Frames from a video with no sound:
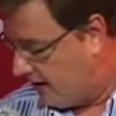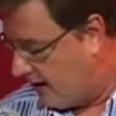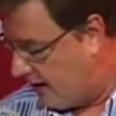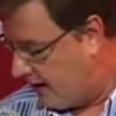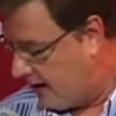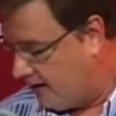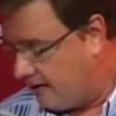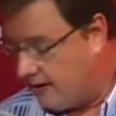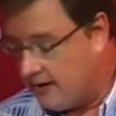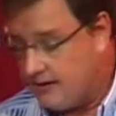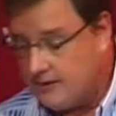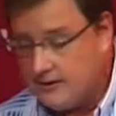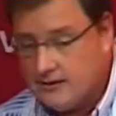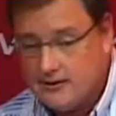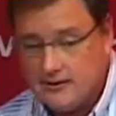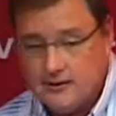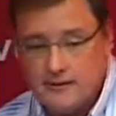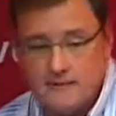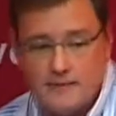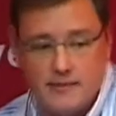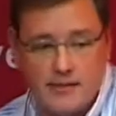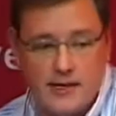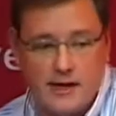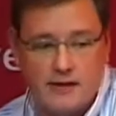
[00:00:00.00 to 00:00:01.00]
And
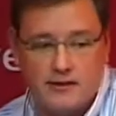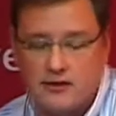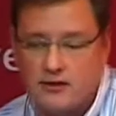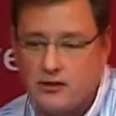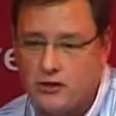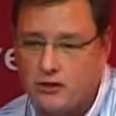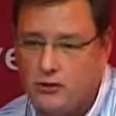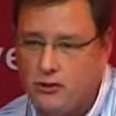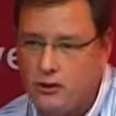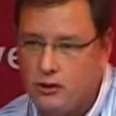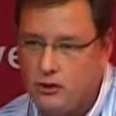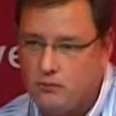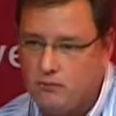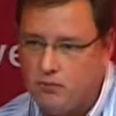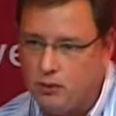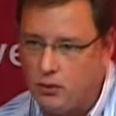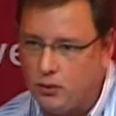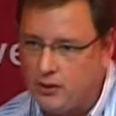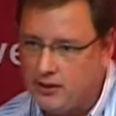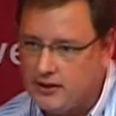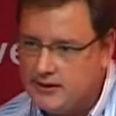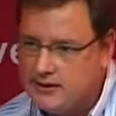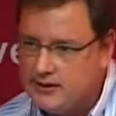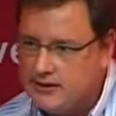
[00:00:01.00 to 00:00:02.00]
then I think the third
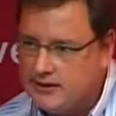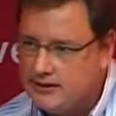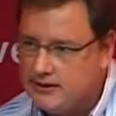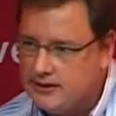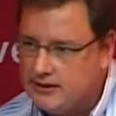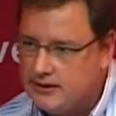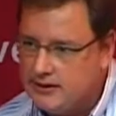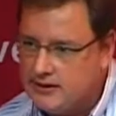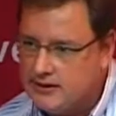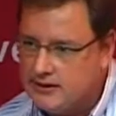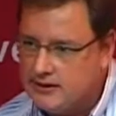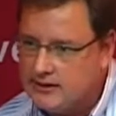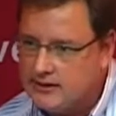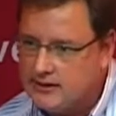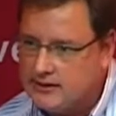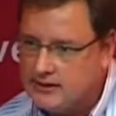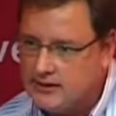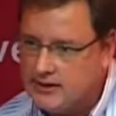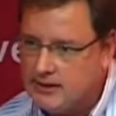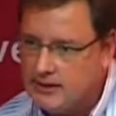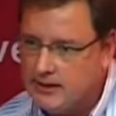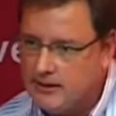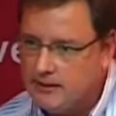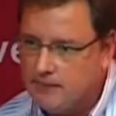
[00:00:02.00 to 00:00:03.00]
point
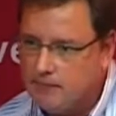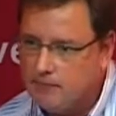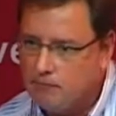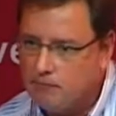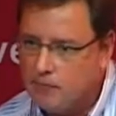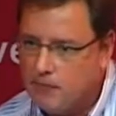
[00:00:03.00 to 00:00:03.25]
is, I